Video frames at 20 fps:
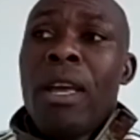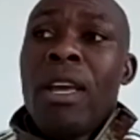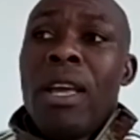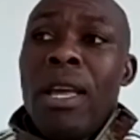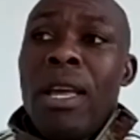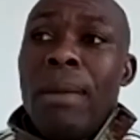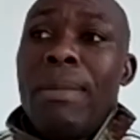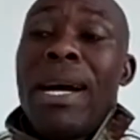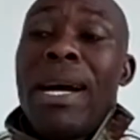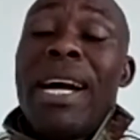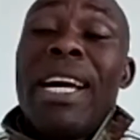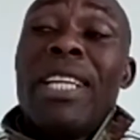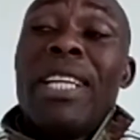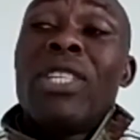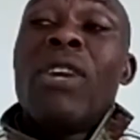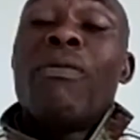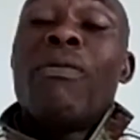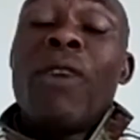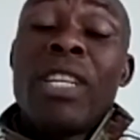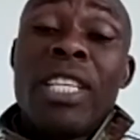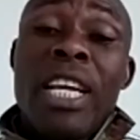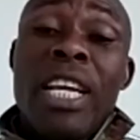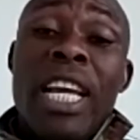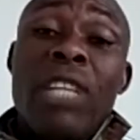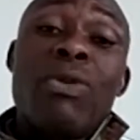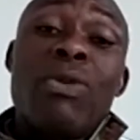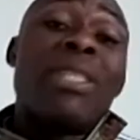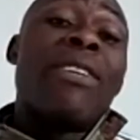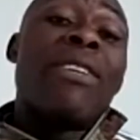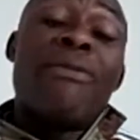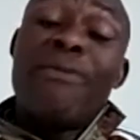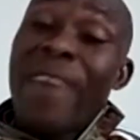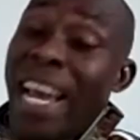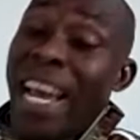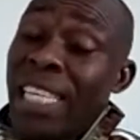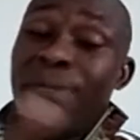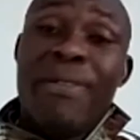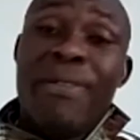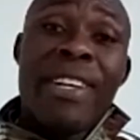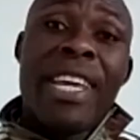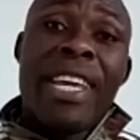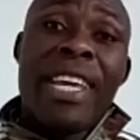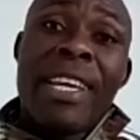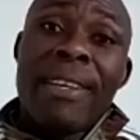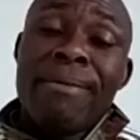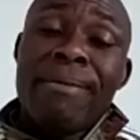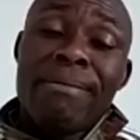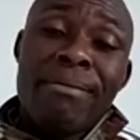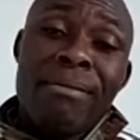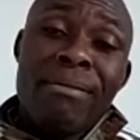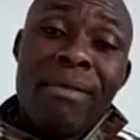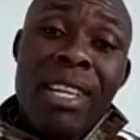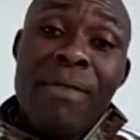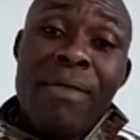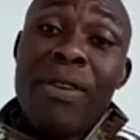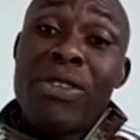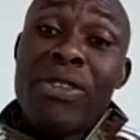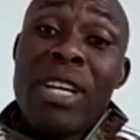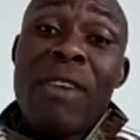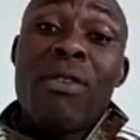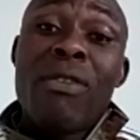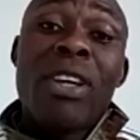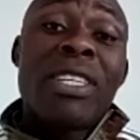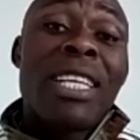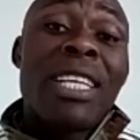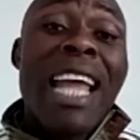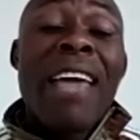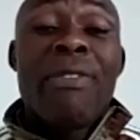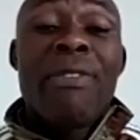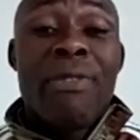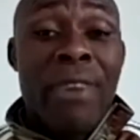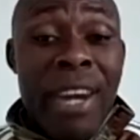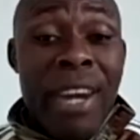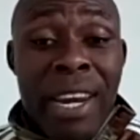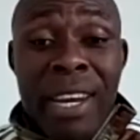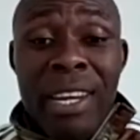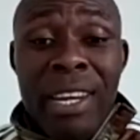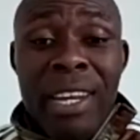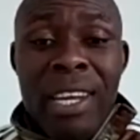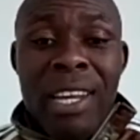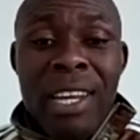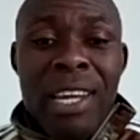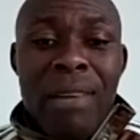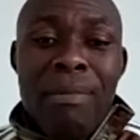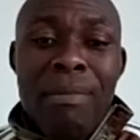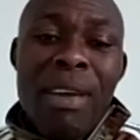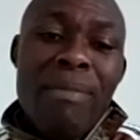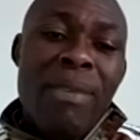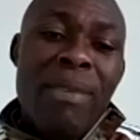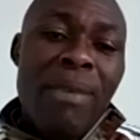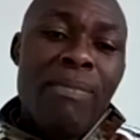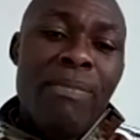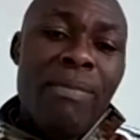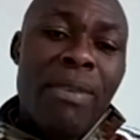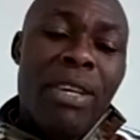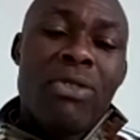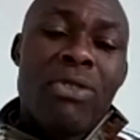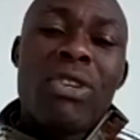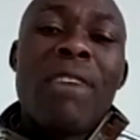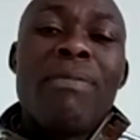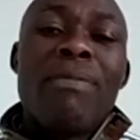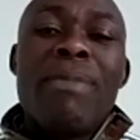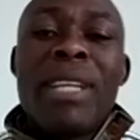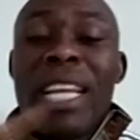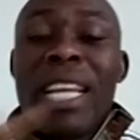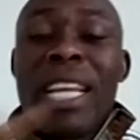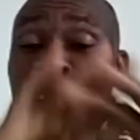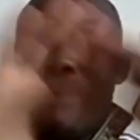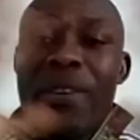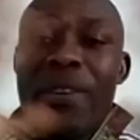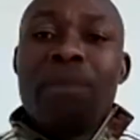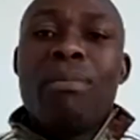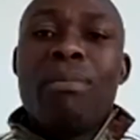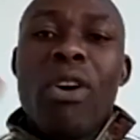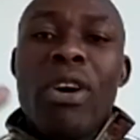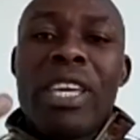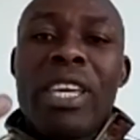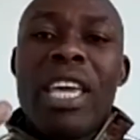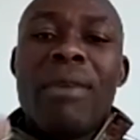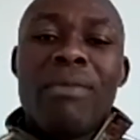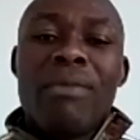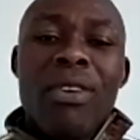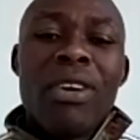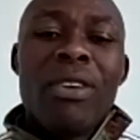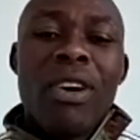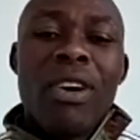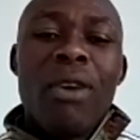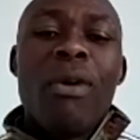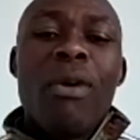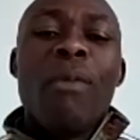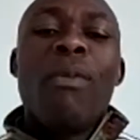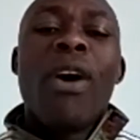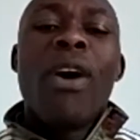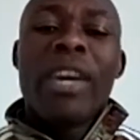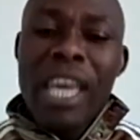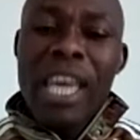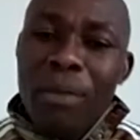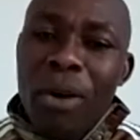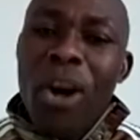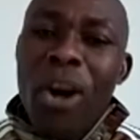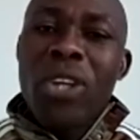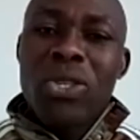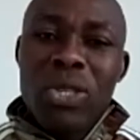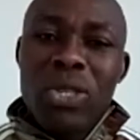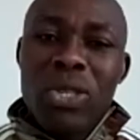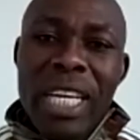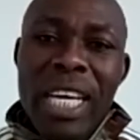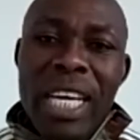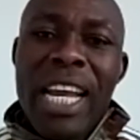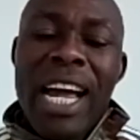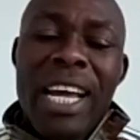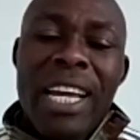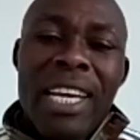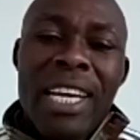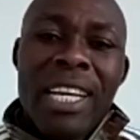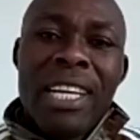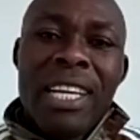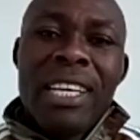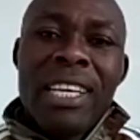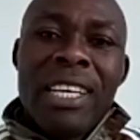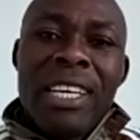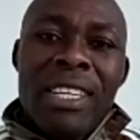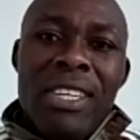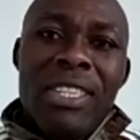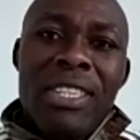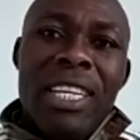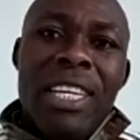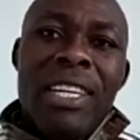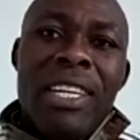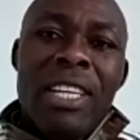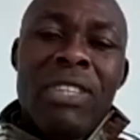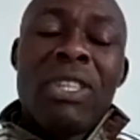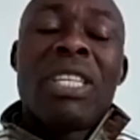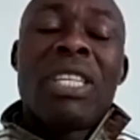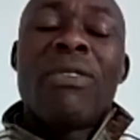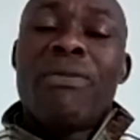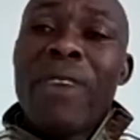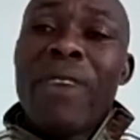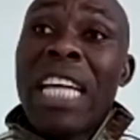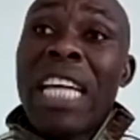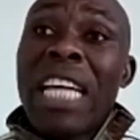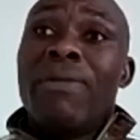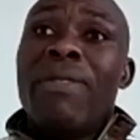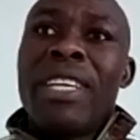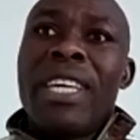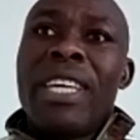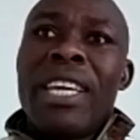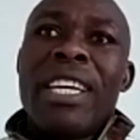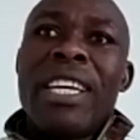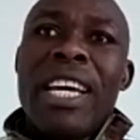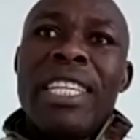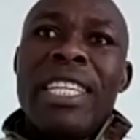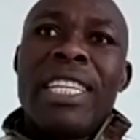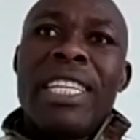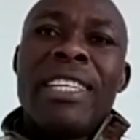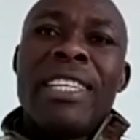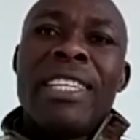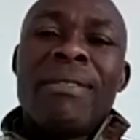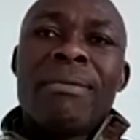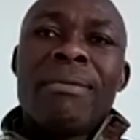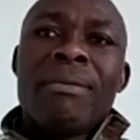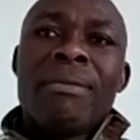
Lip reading: but it's unfortunate. It was the first free kick. If you should have gotten like 3, maybe it would have been a different ball game. Ball game altogether. You see, it was the first free kick, and then